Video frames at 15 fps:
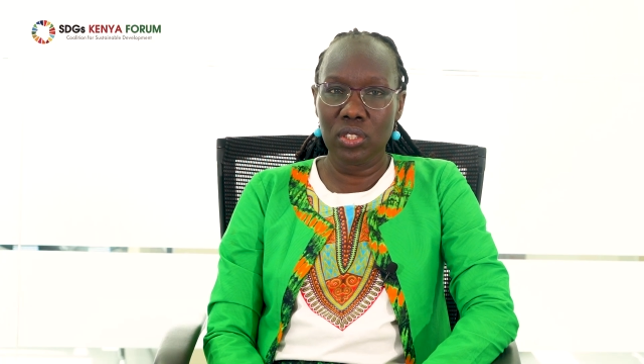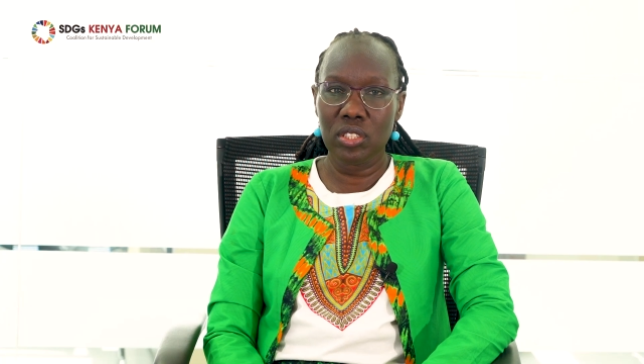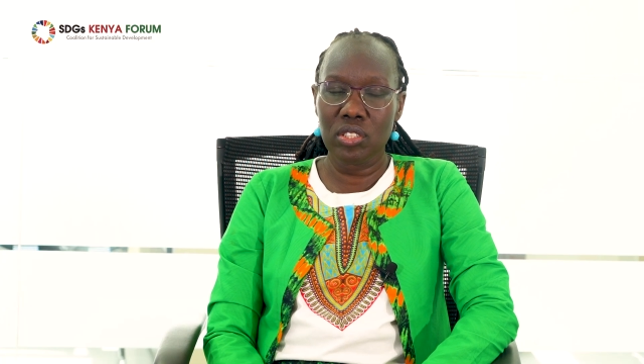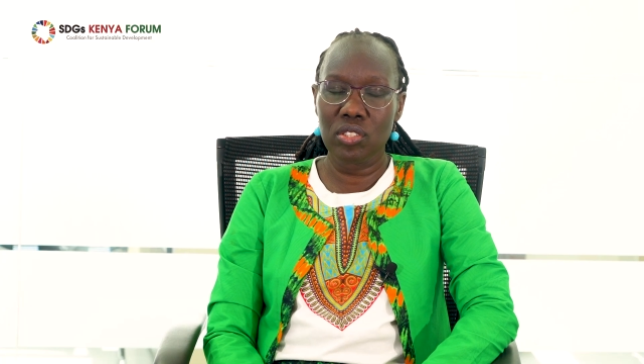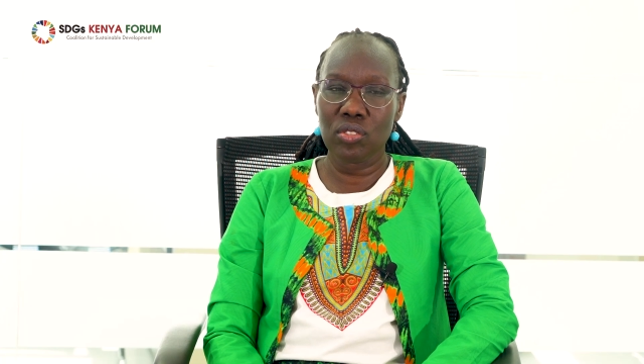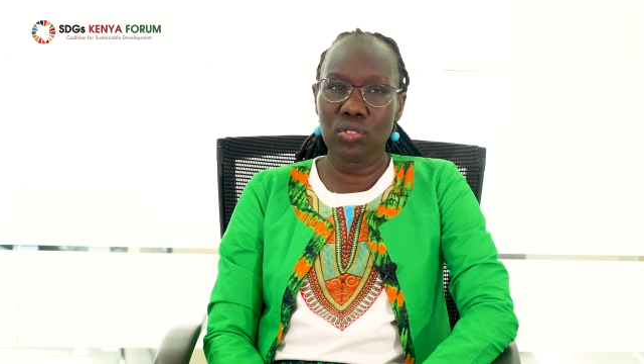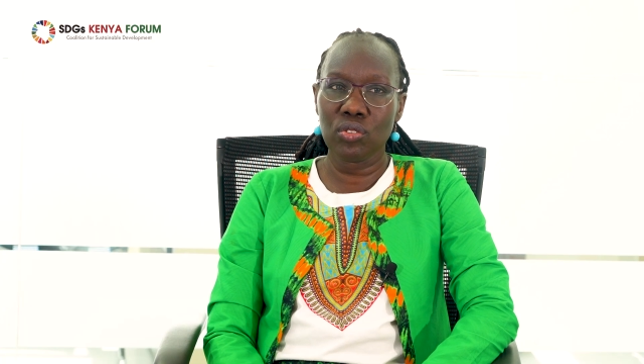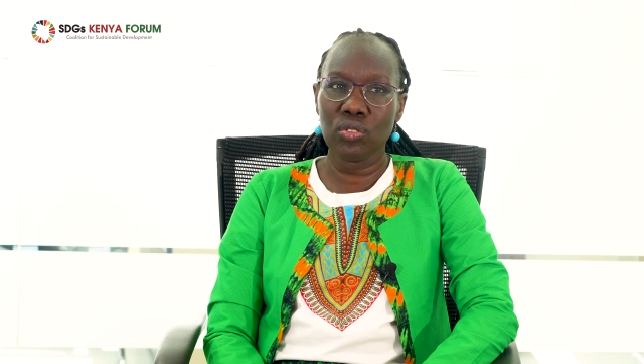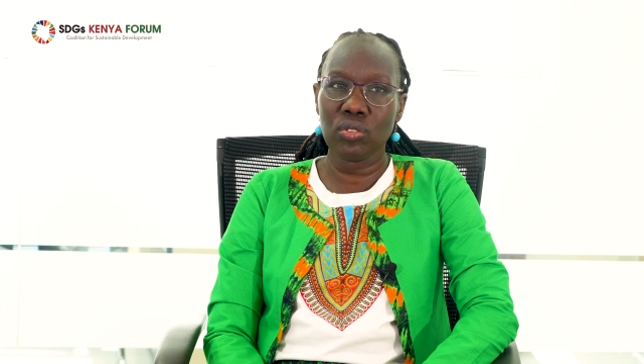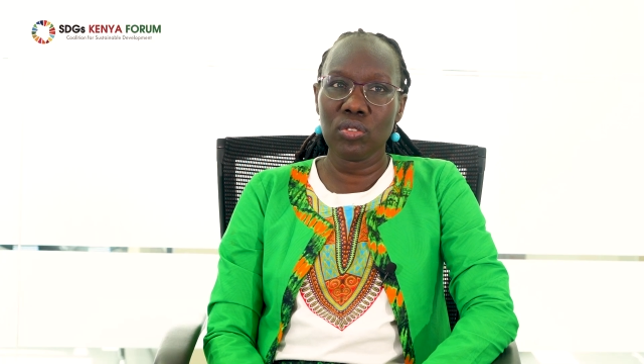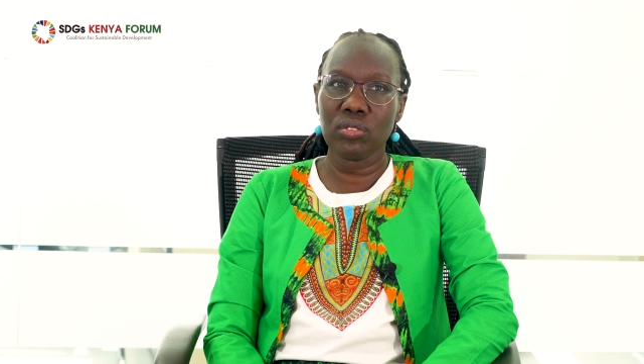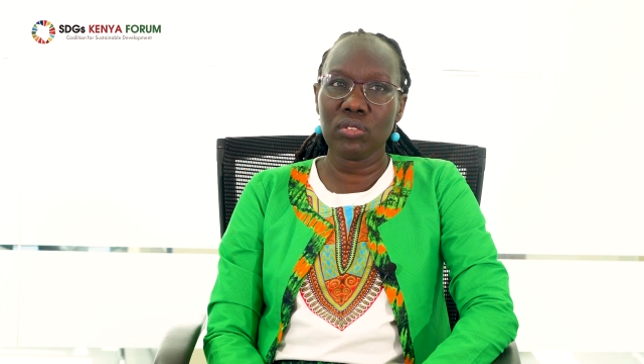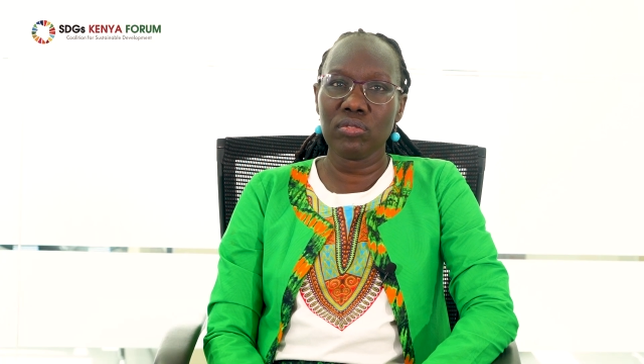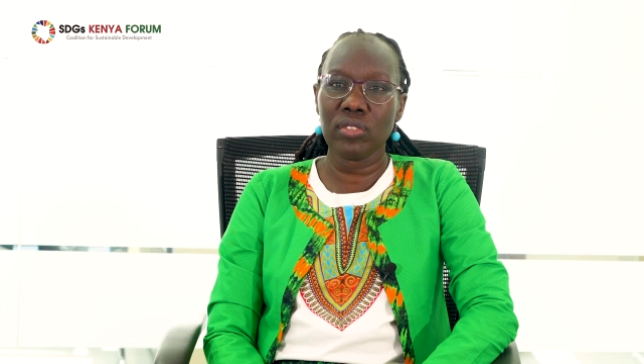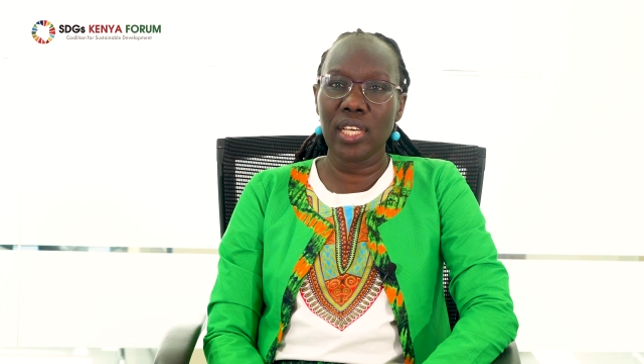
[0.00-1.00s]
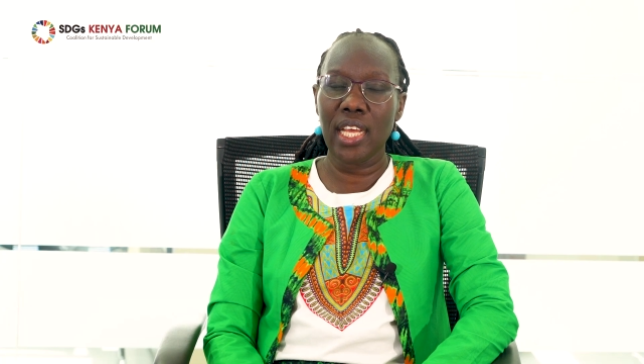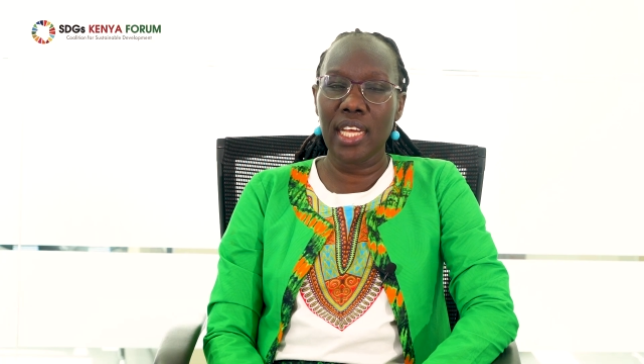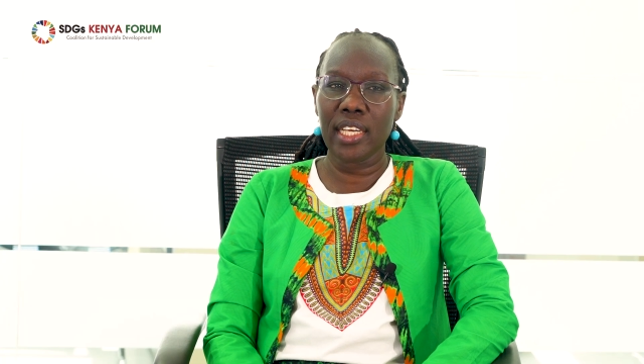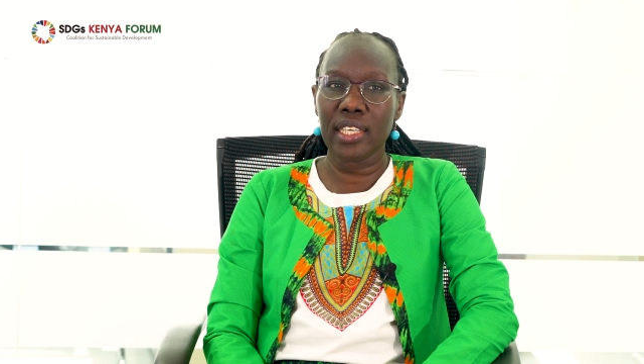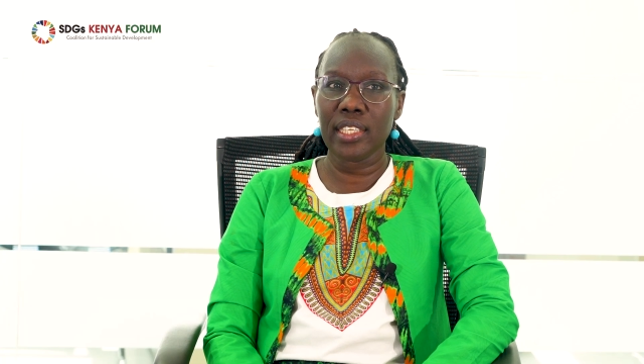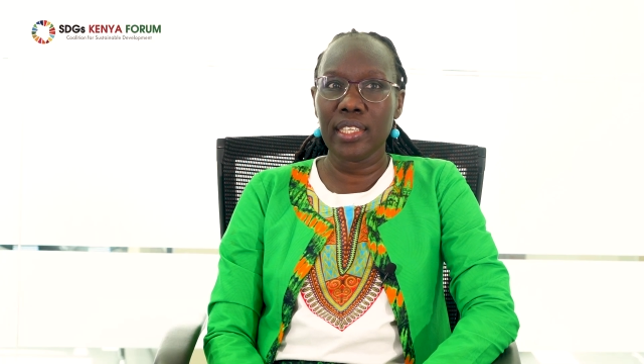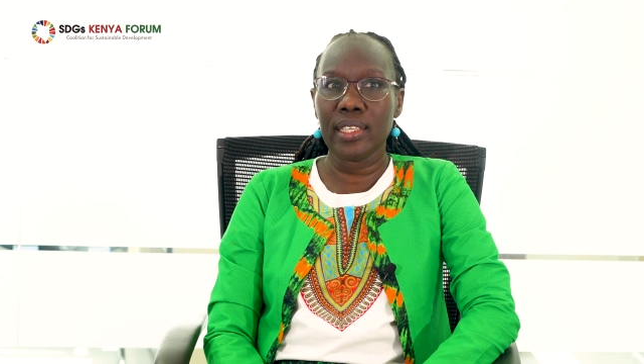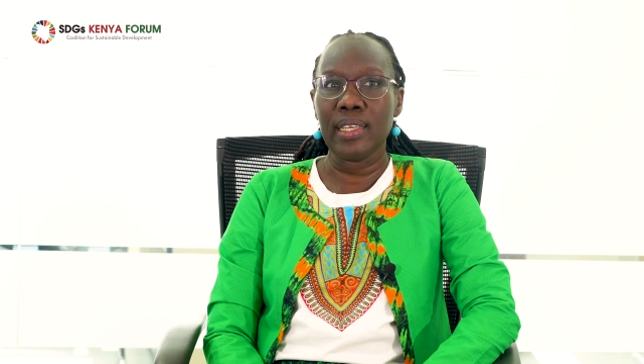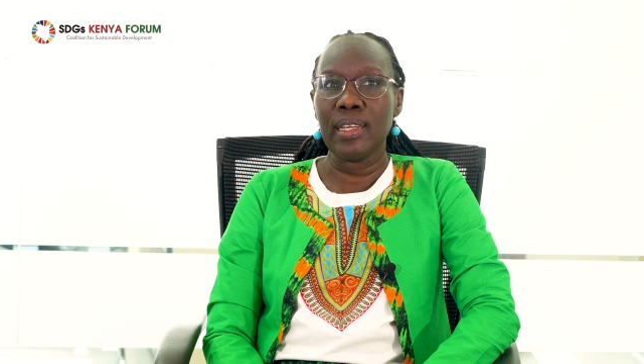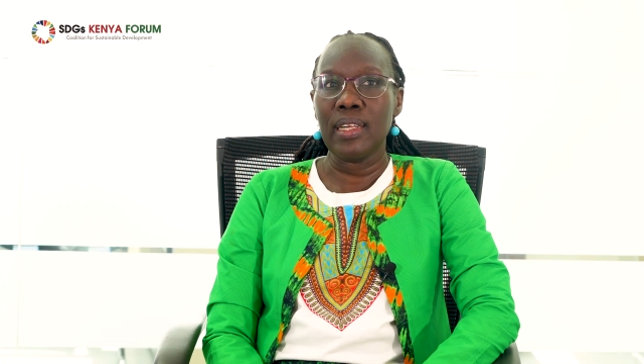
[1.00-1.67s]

institutions of learning.